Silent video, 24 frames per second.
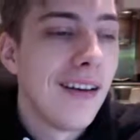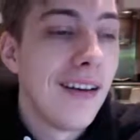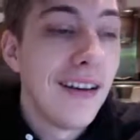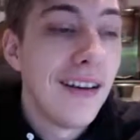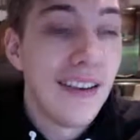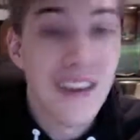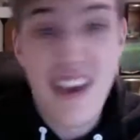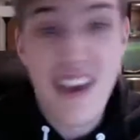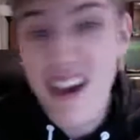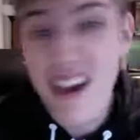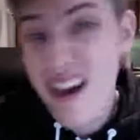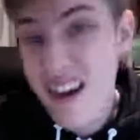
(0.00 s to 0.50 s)

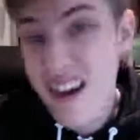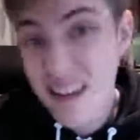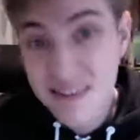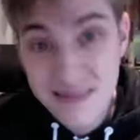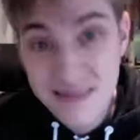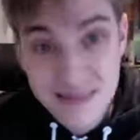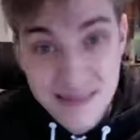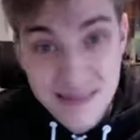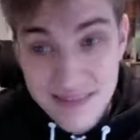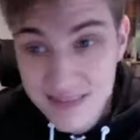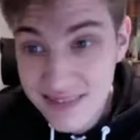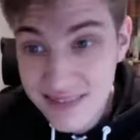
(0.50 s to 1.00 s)
Yeah,
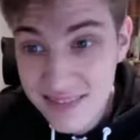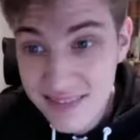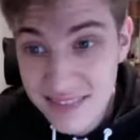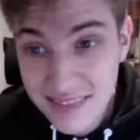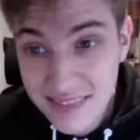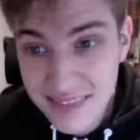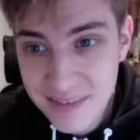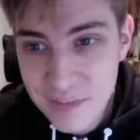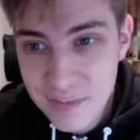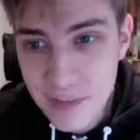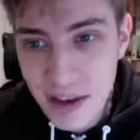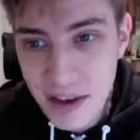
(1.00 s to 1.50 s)

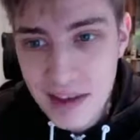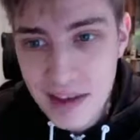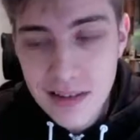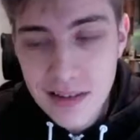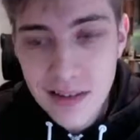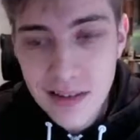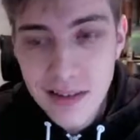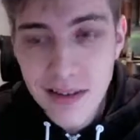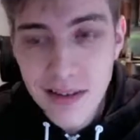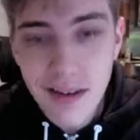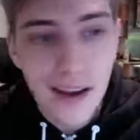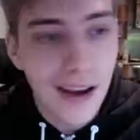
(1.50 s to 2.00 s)

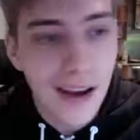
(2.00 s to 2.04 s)
basically.